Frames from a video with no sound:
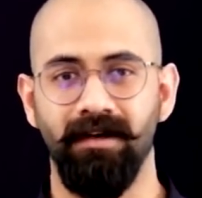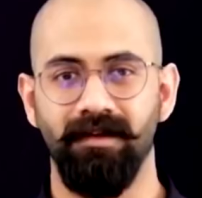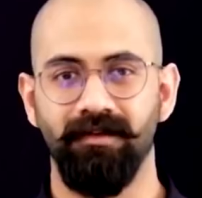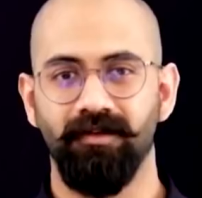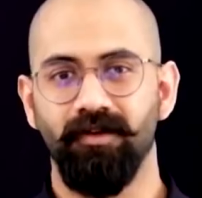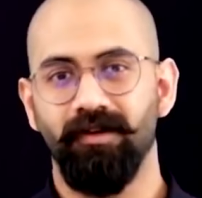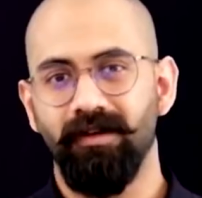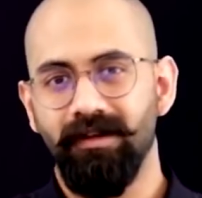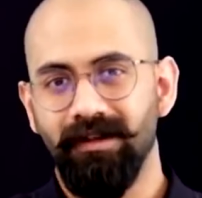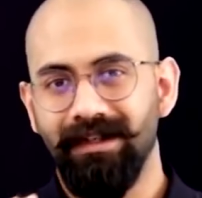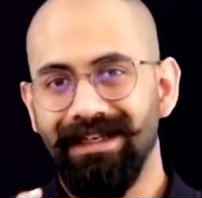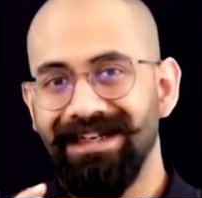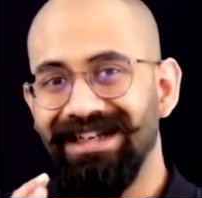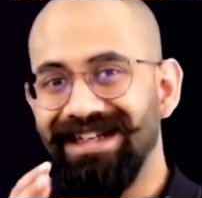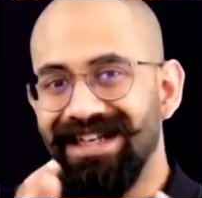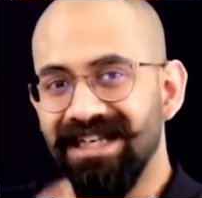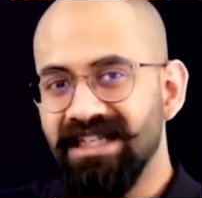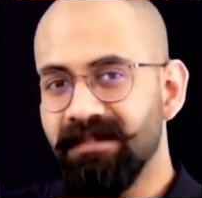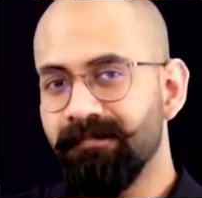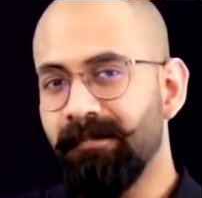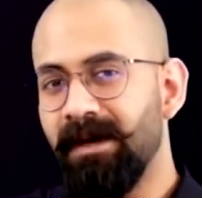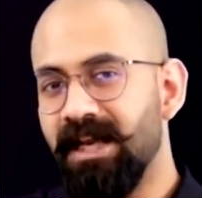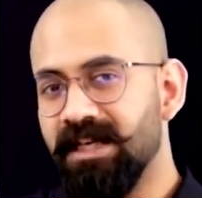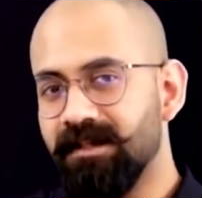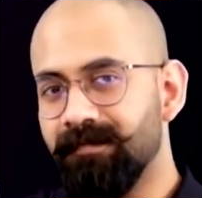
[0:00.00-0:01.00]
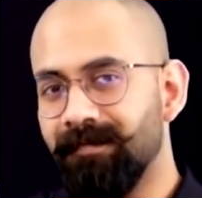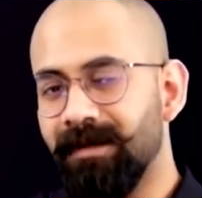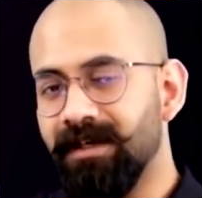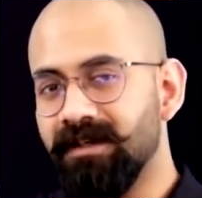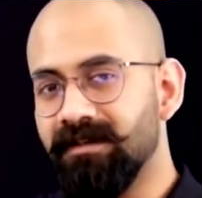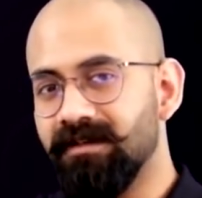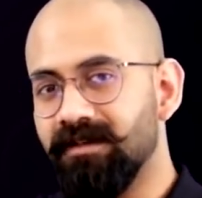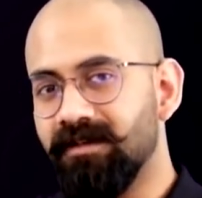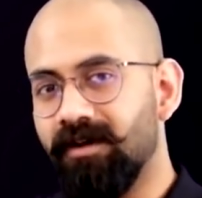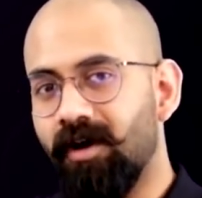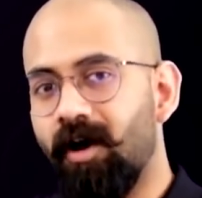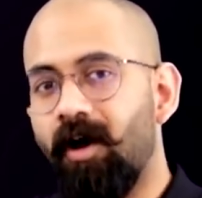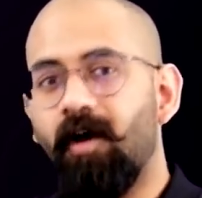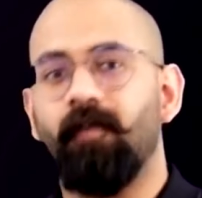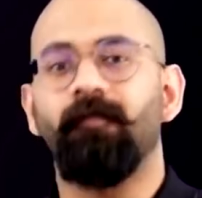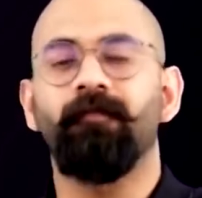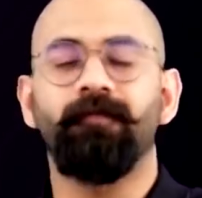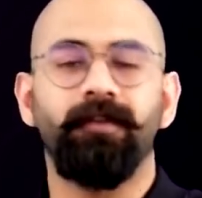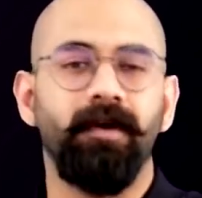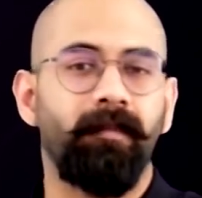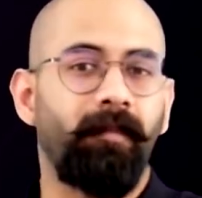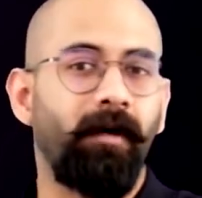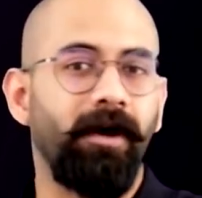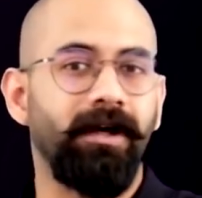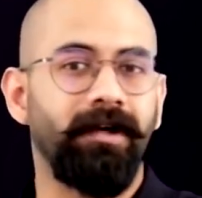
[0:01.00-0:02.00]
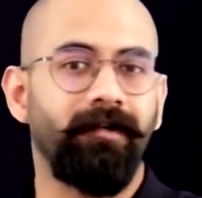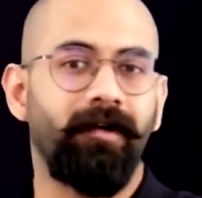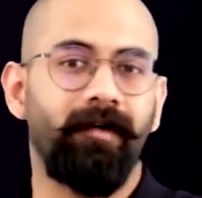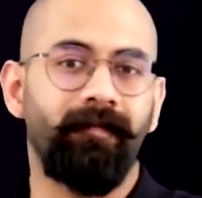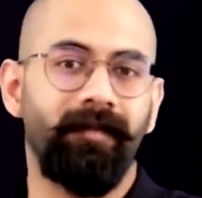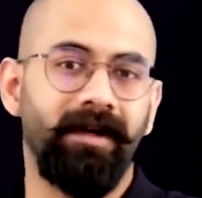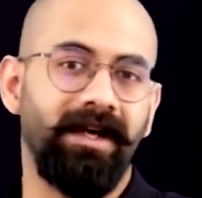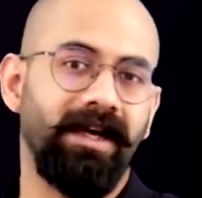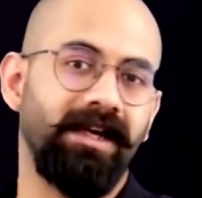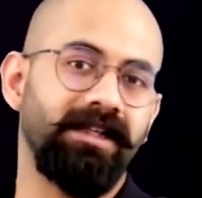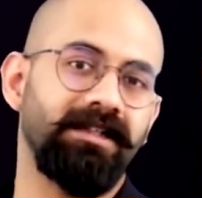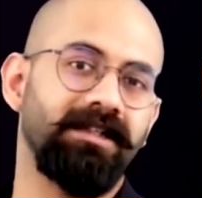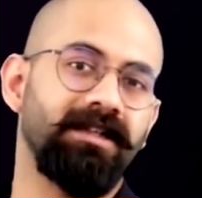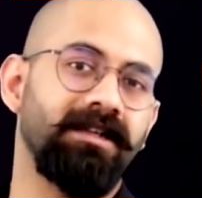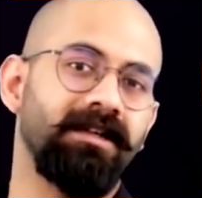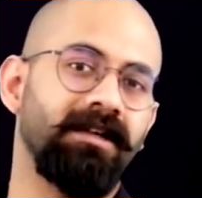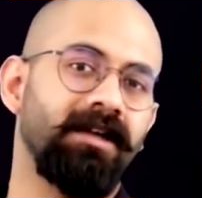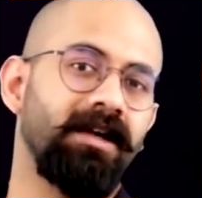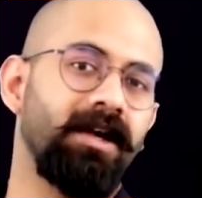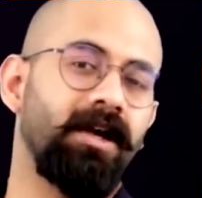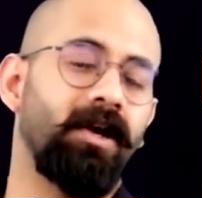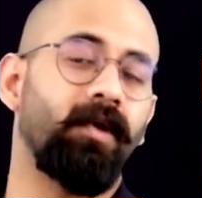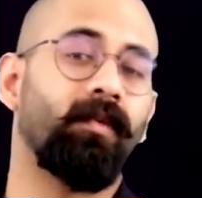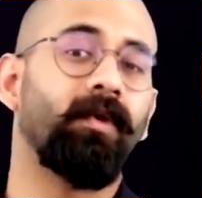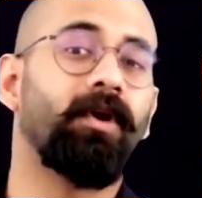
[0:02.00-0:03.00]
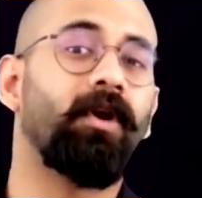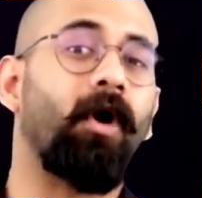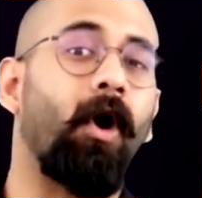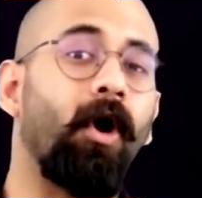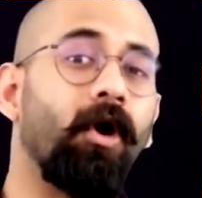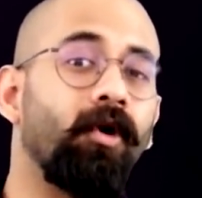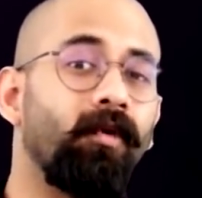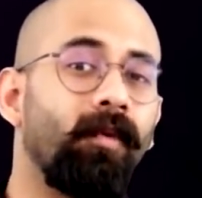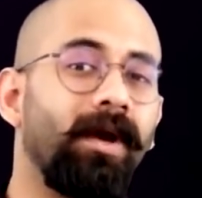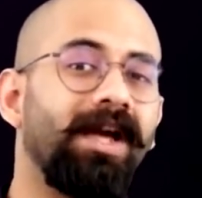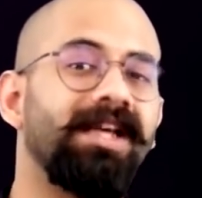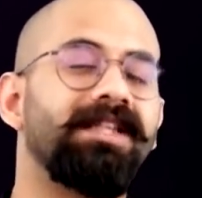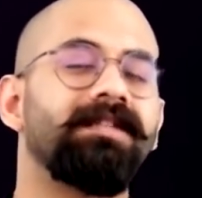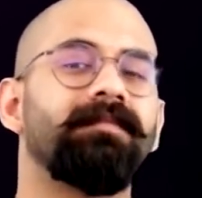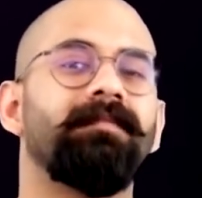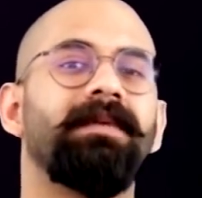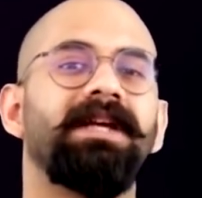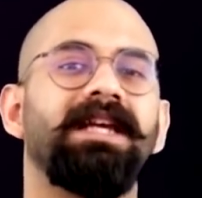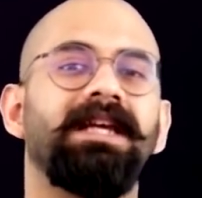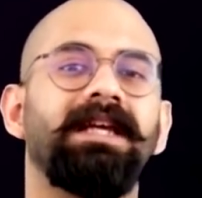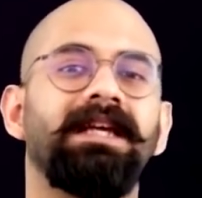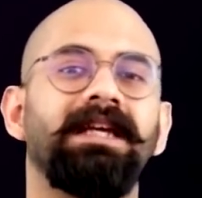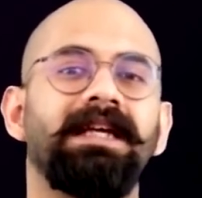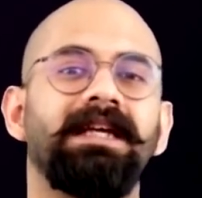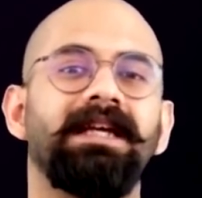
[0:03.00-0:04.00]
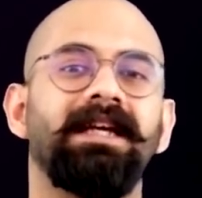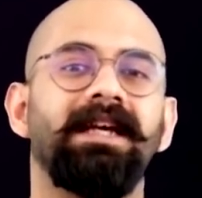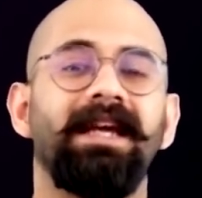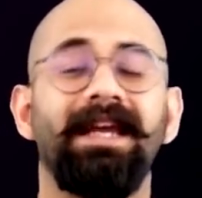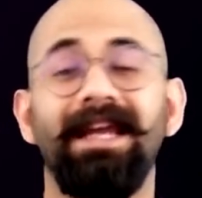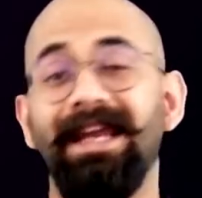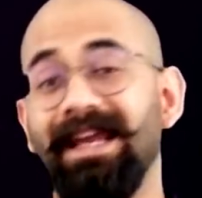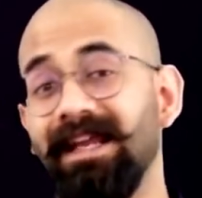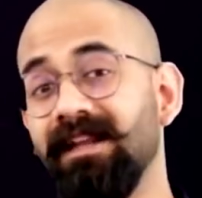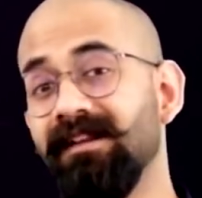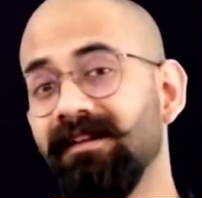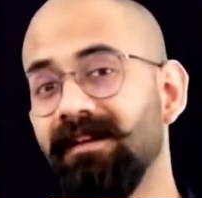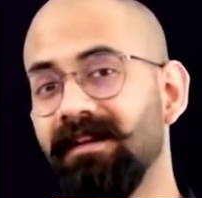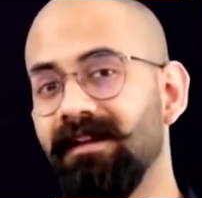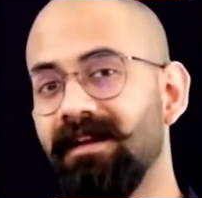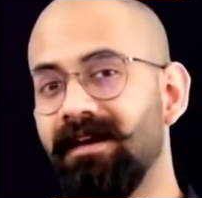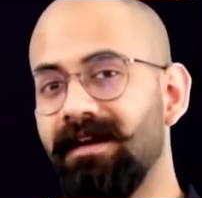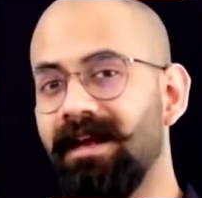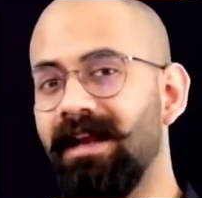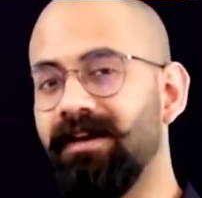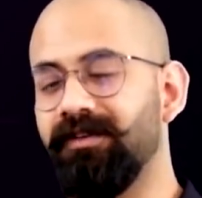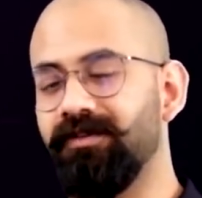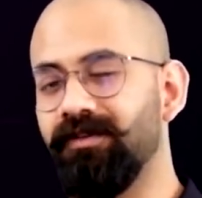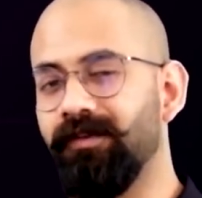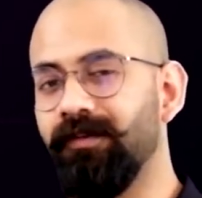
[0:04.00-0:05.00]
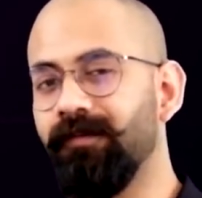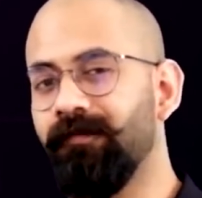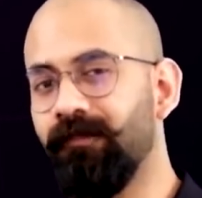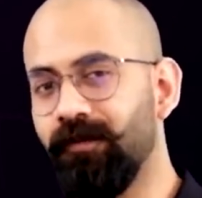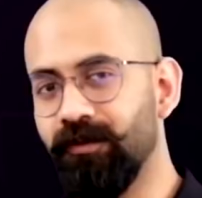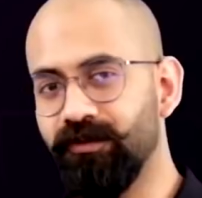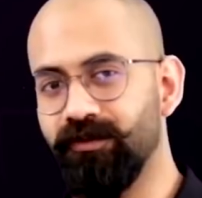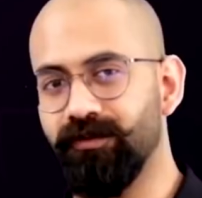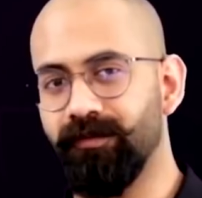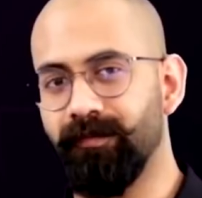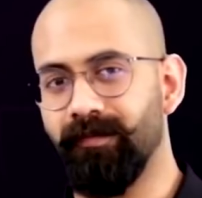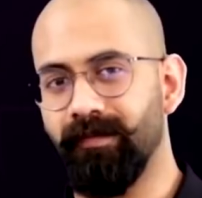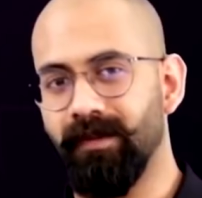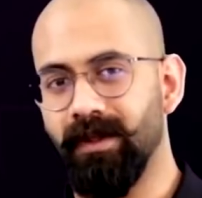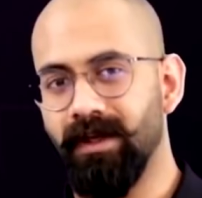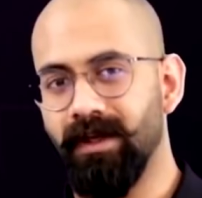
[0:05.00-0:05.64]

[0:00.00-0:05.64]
So the displacement of the point of application will always be in the direction of the force.